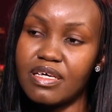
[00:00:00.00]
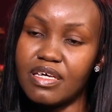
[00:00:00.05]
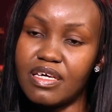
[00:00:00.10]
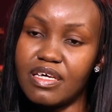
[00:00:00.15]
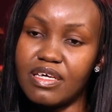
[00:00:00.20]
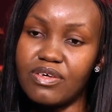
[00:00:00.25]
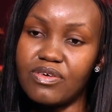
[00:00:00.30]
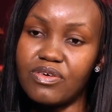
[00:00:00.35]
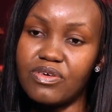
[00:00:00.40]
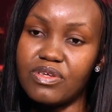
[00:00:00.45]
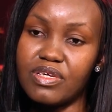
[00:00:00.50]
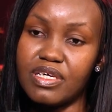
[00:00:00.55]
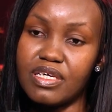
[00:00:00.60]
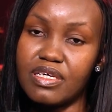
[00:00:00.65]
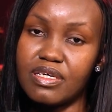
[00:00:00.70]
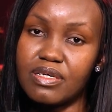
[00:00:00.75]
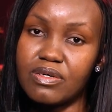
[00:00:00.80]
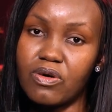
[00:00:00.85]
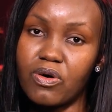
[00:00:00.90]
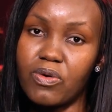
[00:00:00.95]
in
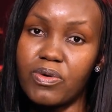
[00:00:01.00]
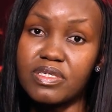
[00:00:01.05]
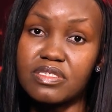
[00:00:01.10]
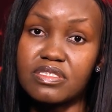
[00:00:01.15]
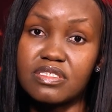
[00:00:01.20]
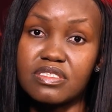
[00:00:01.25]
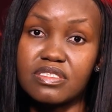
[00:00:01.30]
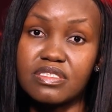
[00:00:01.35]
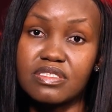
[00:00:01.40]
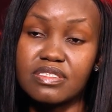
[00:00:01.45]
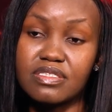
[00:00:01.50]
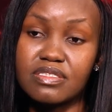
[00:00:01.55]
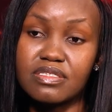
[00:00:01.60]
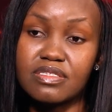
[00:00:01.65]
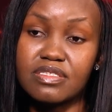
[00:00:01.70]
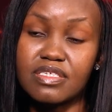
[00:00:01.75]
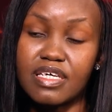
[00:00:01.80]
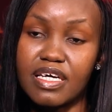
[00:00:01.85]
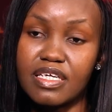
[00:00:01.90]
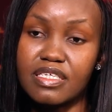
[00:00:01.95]
uni always
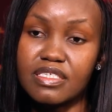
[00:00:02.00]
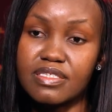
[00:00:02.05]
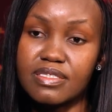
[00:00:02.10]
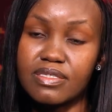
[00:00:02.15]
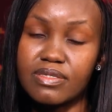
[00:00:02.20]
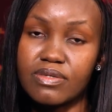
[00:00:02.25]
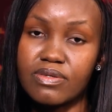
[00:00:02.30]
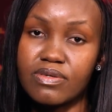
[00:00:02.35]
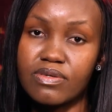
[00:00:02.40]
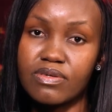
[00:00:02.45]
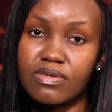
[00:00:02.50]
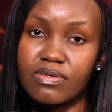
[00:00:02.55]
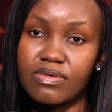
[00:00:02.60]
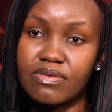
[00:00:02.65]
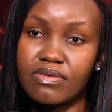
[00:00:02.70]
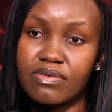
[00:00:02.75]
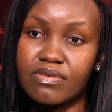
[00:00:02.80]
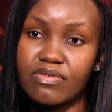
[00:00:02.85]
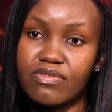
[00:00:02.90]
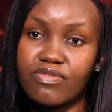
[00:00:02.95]
said,
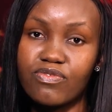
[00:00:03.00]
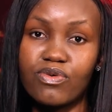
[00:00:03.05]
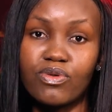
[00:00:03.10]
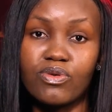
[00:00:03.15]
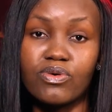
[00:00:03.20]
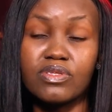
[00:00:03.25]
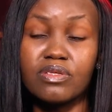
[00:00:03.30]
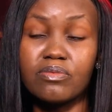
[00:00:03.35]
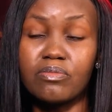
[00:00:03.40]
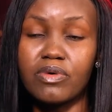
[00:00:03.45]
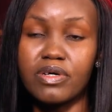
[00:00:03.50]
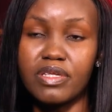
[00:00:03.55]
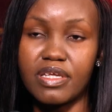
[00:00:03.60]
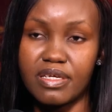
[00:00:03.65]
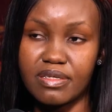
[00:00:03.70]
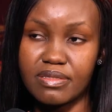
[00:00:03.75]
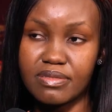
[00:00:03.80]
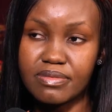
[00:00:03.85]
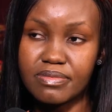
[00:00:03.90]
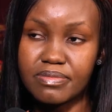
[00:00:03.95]
follow the money.